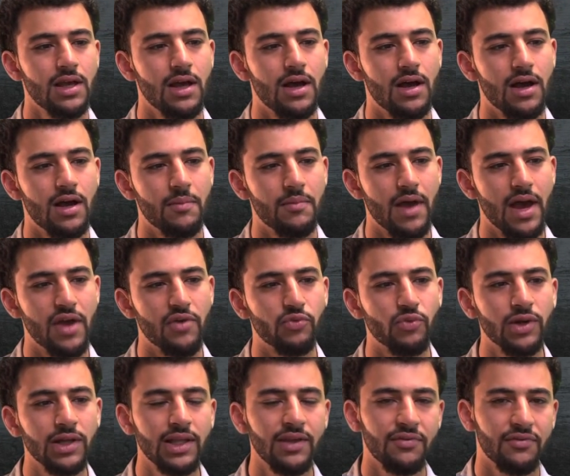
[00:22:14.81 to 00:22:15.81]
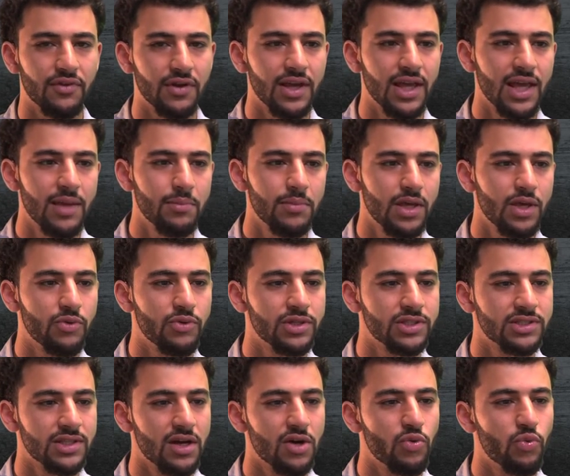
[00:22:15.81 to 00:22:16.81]
And really for him, it
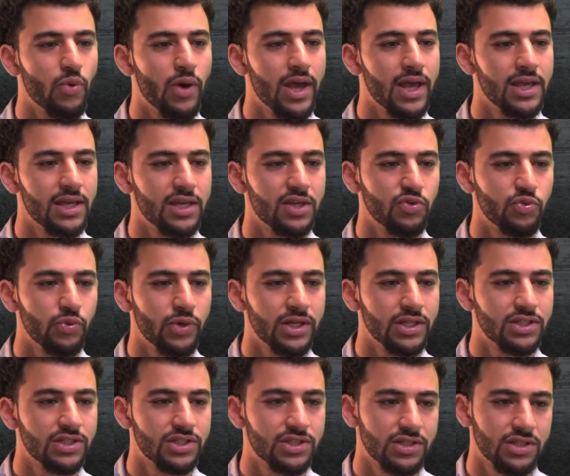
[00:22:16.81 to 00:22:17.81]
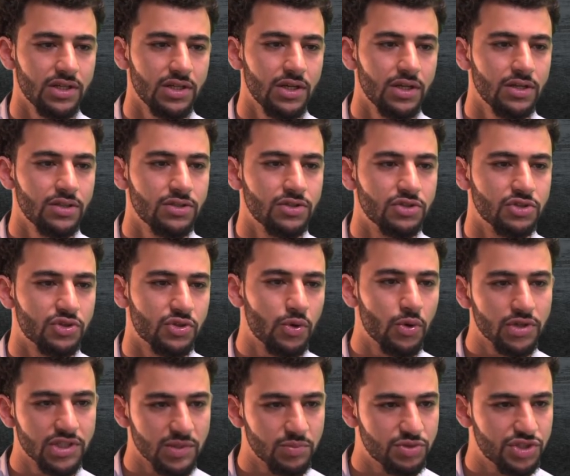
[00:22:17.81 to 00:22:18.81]
was a way in which to
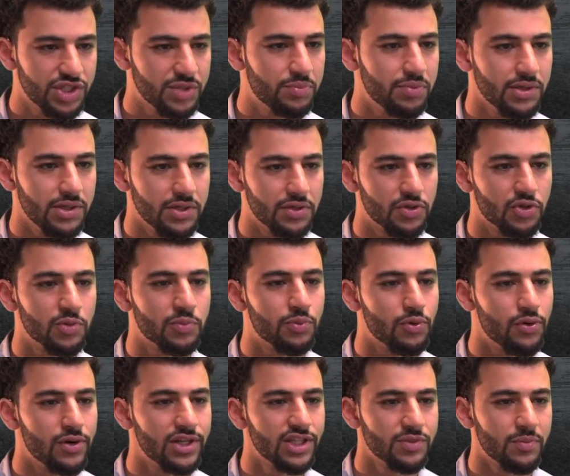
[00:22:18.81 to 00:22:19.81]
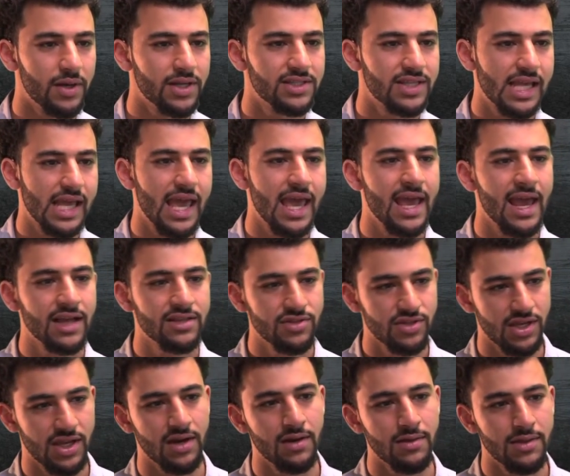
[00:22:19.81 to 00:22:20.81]
score some cheap political points by saying, hey, I
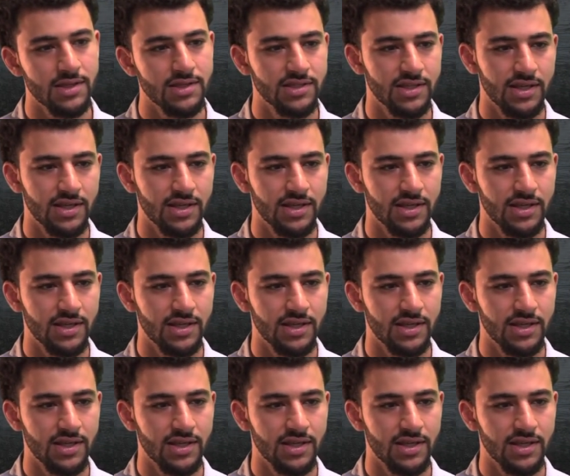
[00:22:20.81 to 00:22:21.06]
took care of these